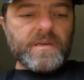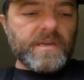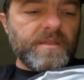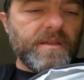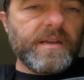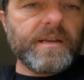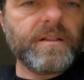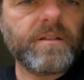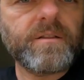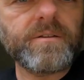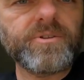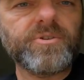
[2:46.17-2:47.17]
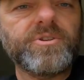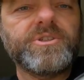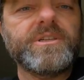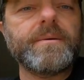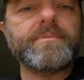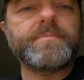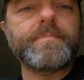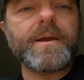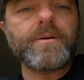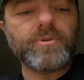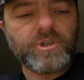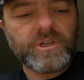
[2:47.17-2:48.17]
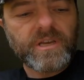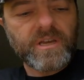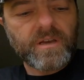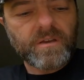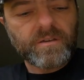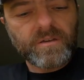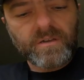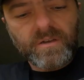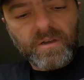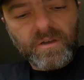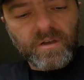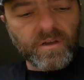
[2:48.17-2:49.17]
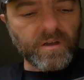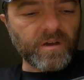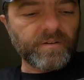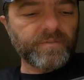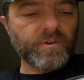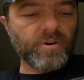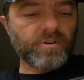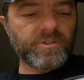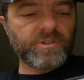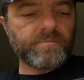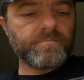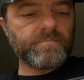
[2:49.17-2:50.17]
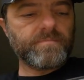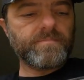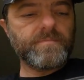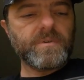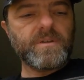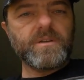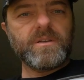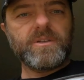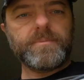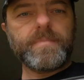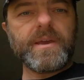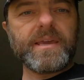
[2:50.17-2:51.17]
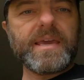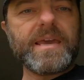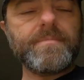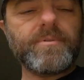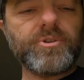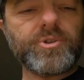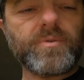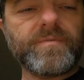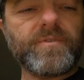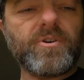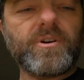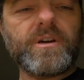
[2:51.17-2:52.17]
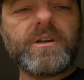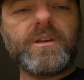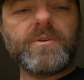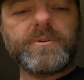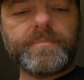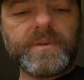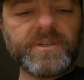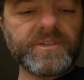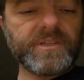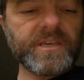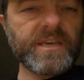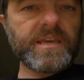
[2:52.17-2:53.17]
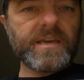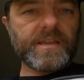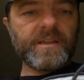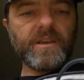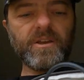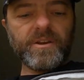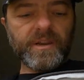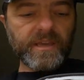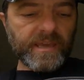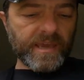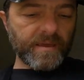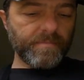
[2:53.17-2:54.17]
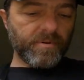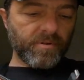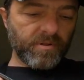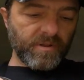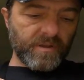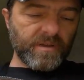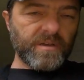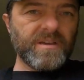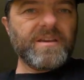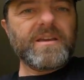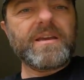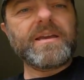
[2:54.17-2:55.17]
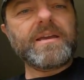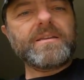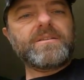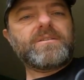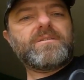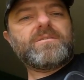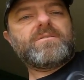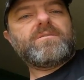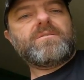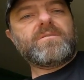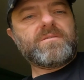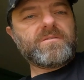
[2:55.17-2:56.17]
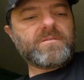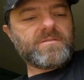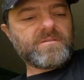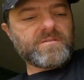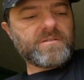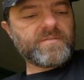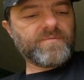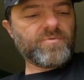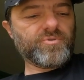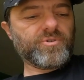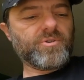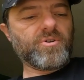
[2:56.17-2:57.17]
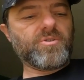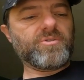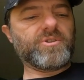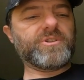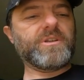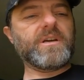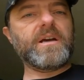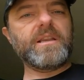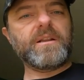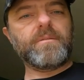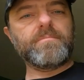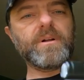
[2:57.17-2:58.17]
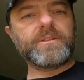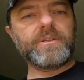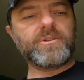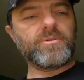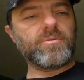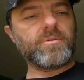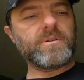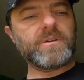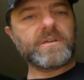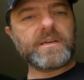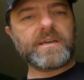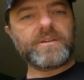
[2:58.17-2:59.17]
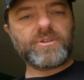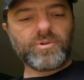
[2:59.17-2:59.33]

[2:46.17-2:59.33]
In the little sort of zipped pouch here, I've got some spare cables. So I've got a USB-C and a lightning cable, and I've also got just a little multi-tool and a